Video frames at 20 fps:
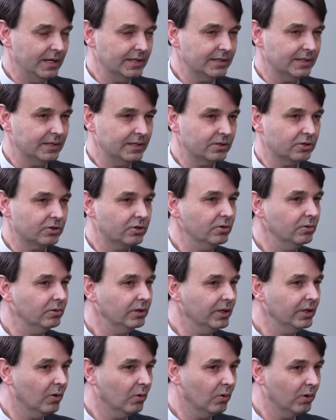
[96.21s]
Is this
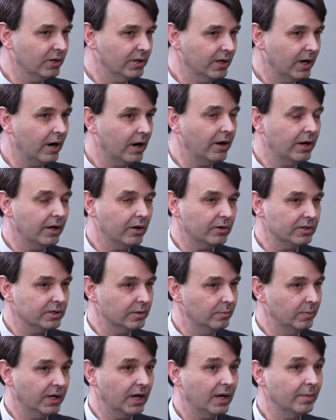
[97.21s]
truly ordinary or is
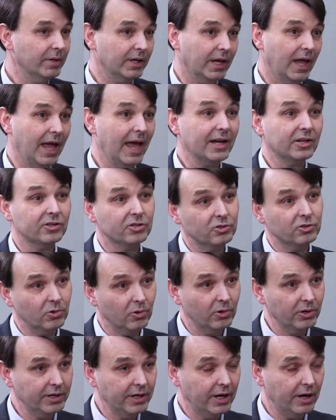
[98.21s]
it becoming
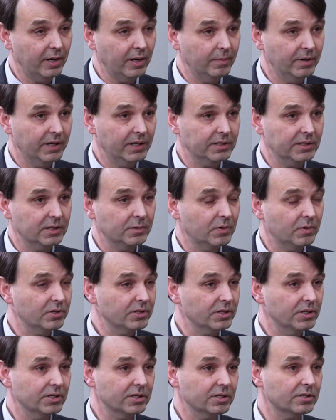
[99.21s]
extraordinary because this
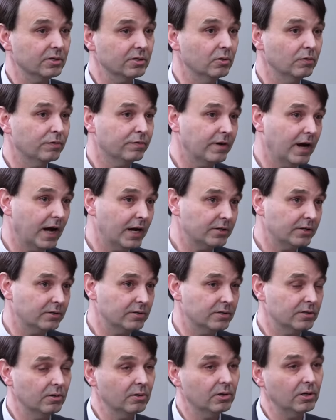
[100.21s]
person is so
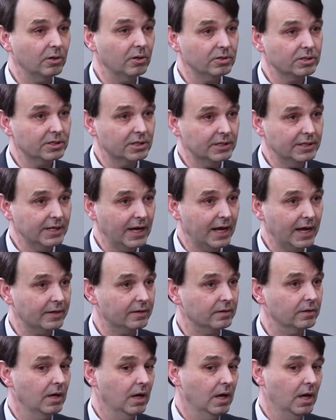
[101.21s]
fragile, so close to
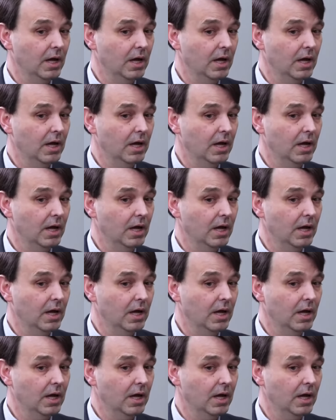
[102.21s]
death?